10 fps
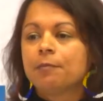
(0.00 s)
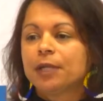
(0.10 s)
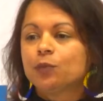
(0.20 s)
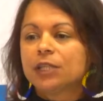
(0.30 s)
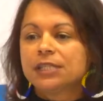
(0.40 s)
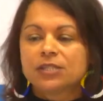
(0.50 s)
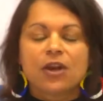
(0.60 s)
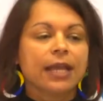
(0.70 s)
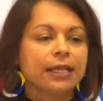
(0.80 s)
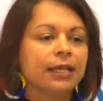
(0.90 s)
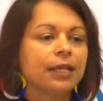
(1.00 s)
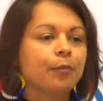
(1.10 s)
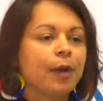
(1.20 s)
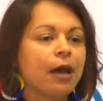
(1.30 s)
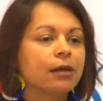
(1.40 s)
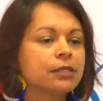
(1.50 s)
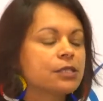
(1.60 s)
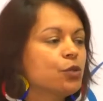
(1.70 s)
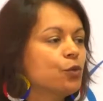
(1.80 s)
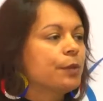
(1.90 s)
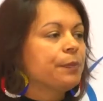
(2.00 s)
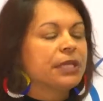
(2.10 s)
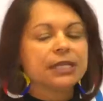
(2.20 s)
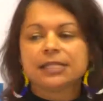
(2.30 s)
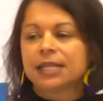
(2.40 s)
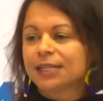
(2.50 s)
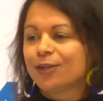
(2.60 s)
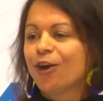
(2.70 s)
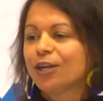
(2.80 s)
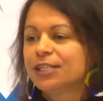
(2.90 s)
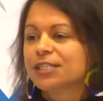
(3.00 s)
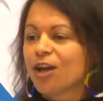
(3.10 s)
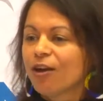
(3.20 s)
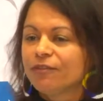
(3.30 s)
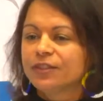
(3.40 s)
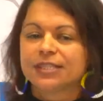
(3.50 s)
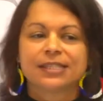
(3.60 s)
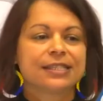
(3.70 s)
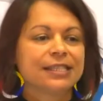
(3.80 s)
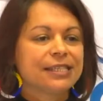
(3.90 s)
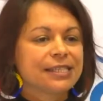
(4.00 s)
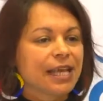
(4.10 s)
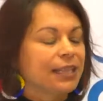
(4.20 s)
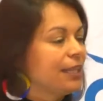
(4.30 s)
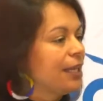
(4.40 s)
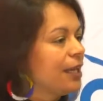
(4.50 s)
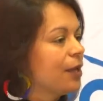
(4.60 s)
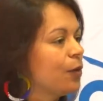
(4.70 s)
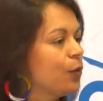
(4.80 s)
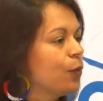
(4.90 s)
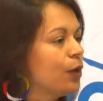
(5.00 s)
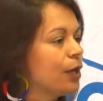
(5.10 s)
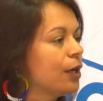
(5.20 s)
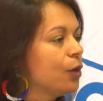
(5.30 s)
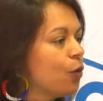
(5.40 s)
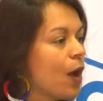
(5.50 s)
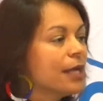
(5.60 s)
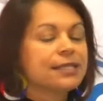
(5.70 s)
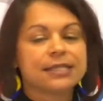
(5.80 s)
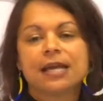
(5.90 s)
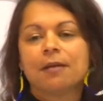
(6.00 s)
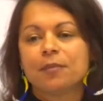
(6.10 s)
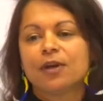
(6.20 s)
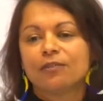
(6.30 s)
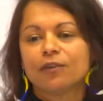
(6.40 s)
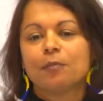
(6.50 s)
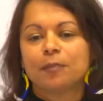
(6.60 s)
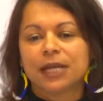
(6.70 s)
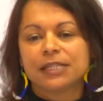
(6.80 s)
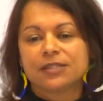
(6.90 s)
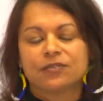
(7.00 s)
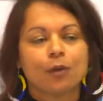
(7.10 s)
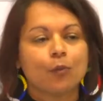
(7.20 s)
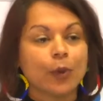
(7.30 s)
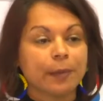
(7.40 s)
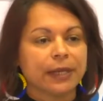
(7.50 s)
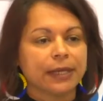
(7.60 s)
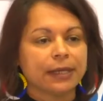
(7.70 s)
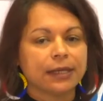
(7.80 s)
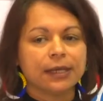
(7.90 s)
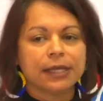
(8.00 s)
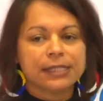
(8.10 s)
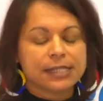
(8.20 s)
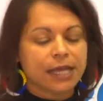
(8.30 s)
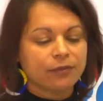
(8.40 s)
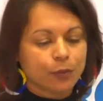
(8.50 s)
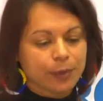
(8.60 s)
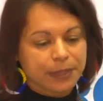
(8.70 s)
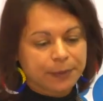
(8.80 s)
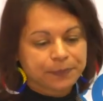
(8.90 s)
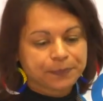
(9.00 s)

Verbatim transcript: But what's striking about who appears at the guardian's office is that there were quite a number of complaints from women, enslaved women.